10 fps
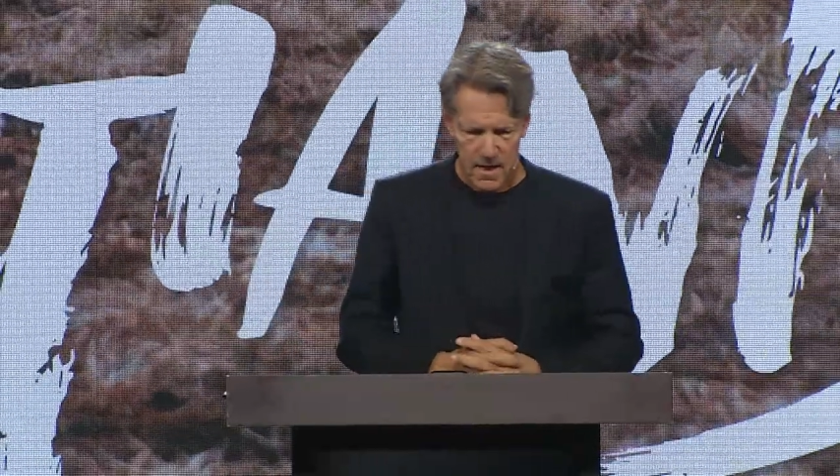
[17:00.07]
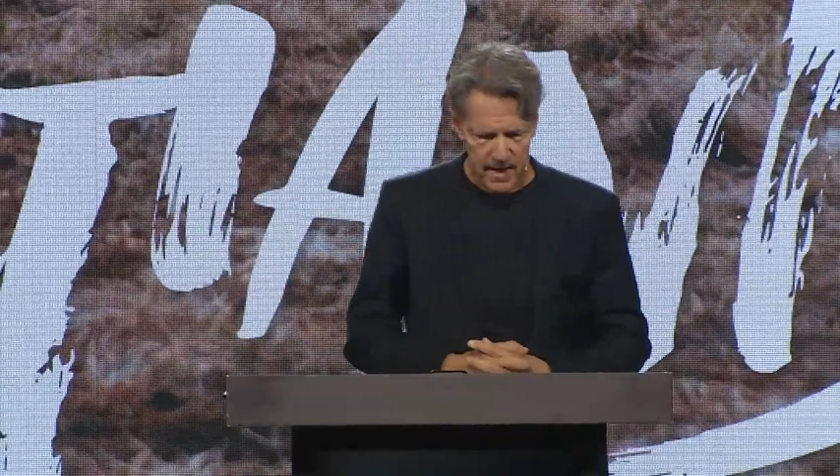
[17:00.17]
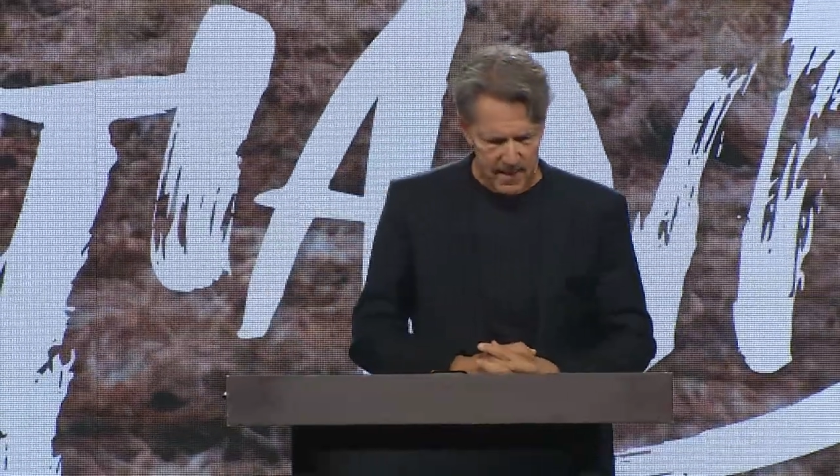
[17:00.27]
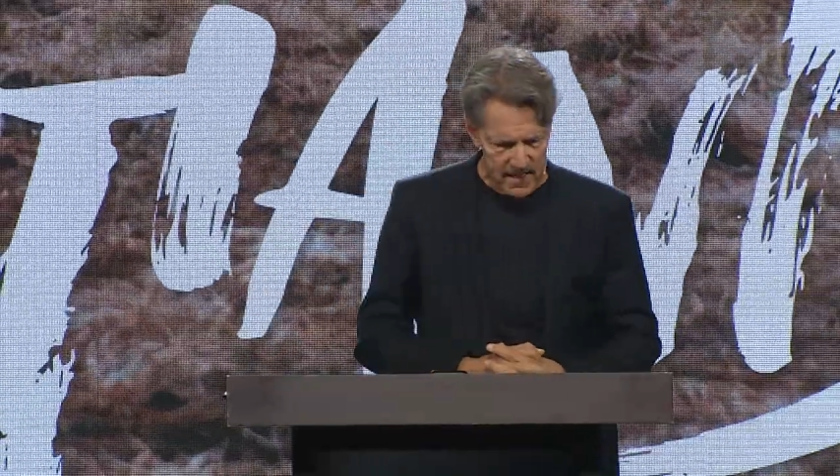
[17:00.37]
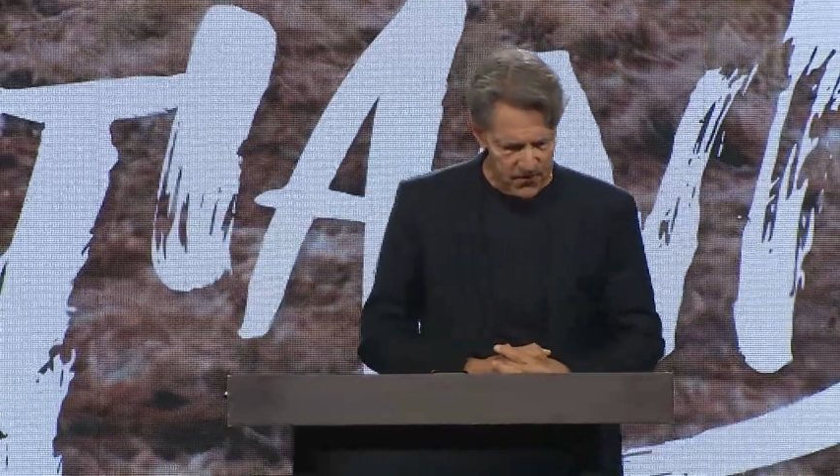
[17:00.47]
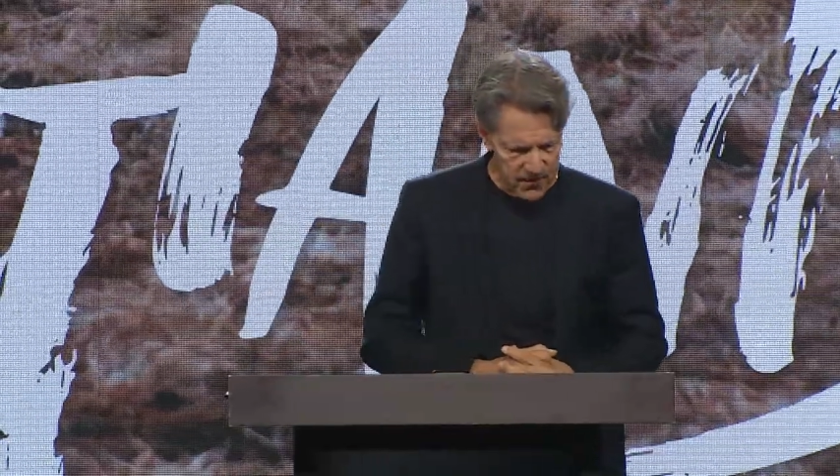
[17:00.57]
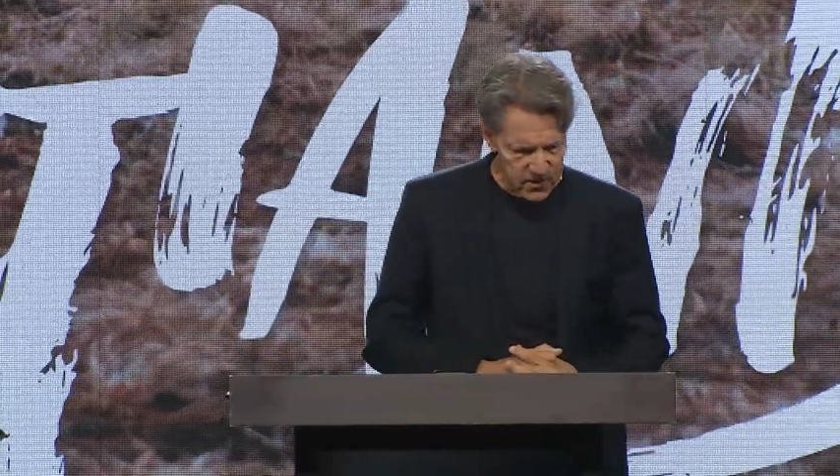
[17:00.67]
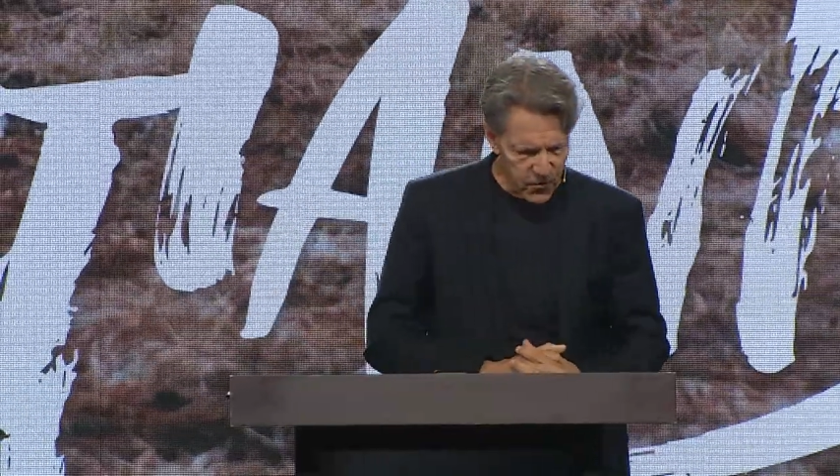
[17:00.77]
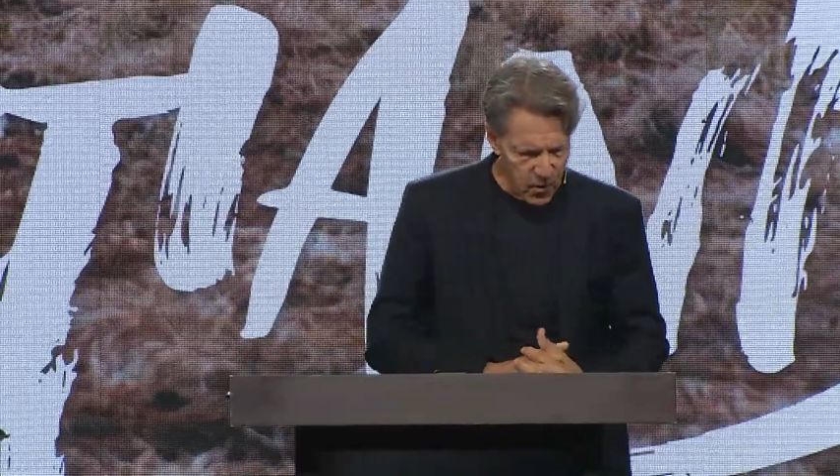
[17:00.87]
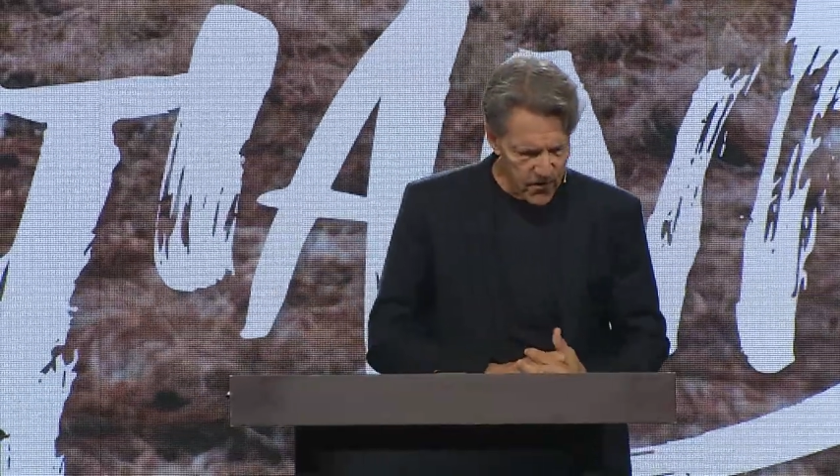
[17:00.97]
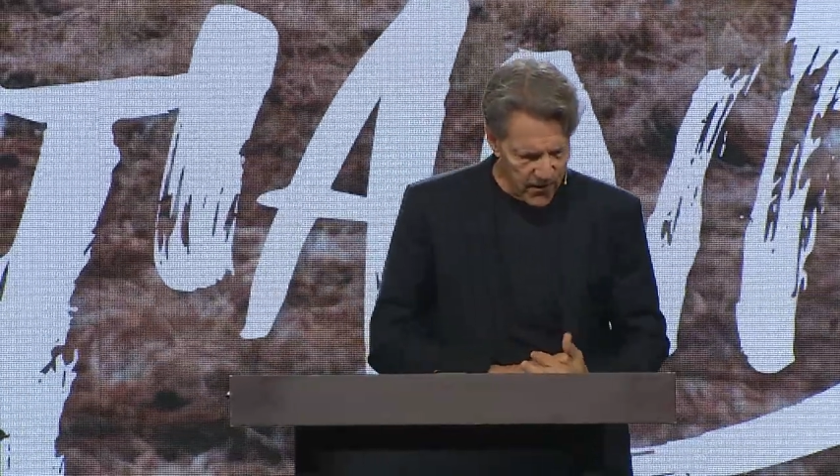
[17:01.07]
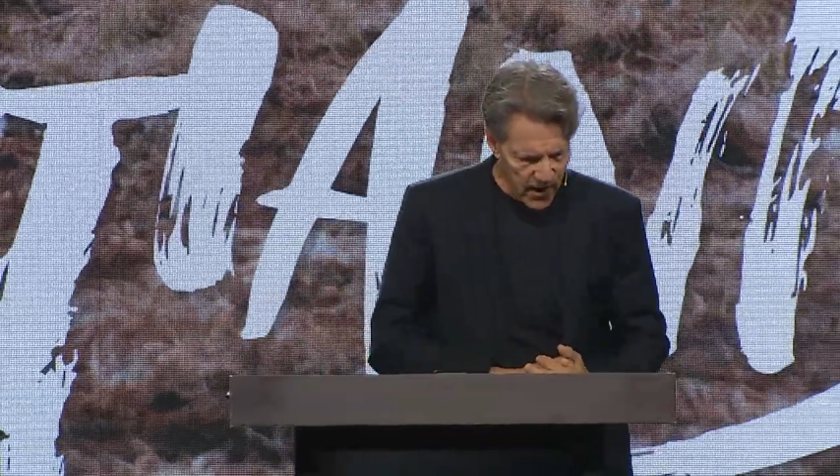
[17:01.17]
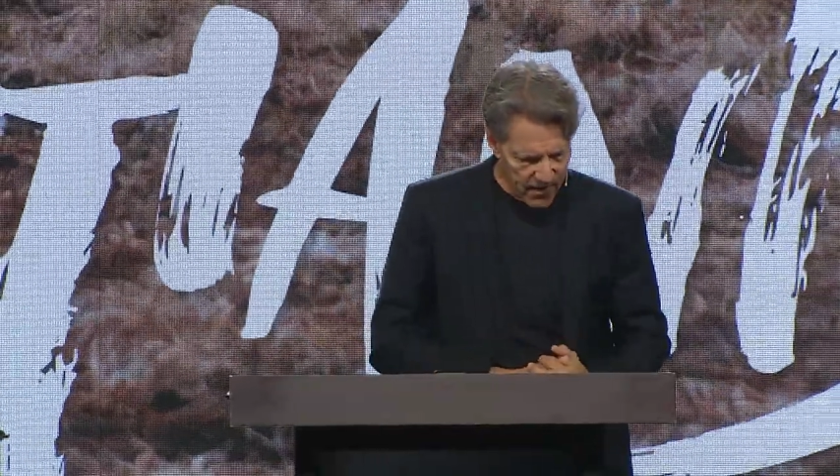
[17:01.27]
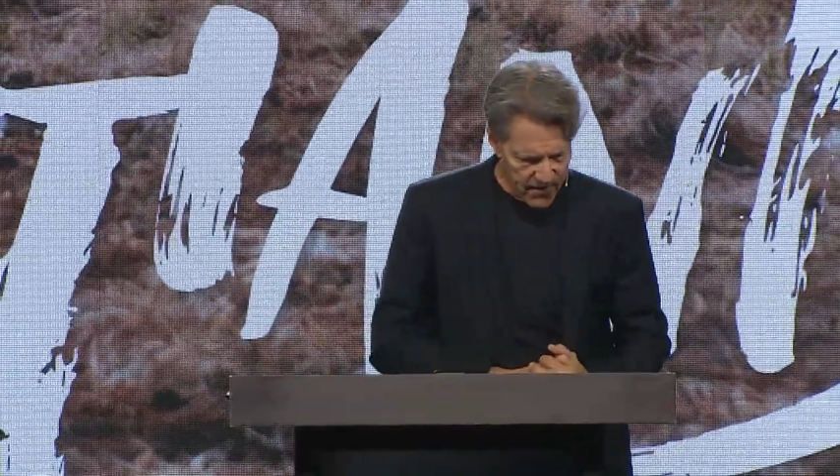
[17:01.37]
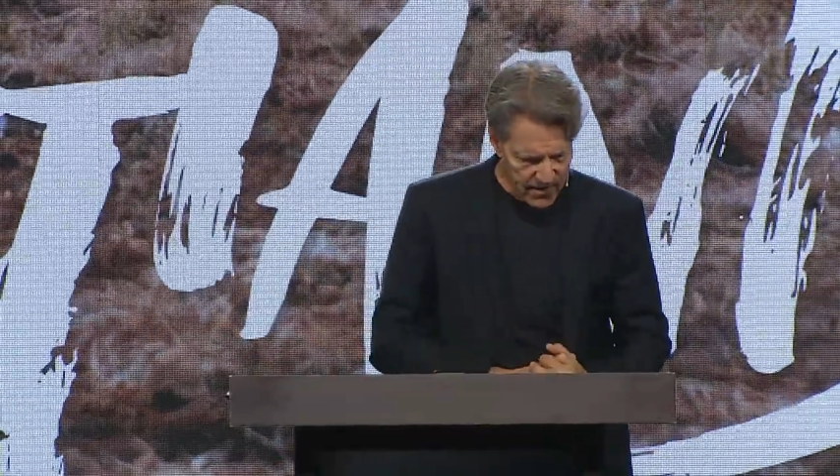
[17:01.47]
And that's verse 45.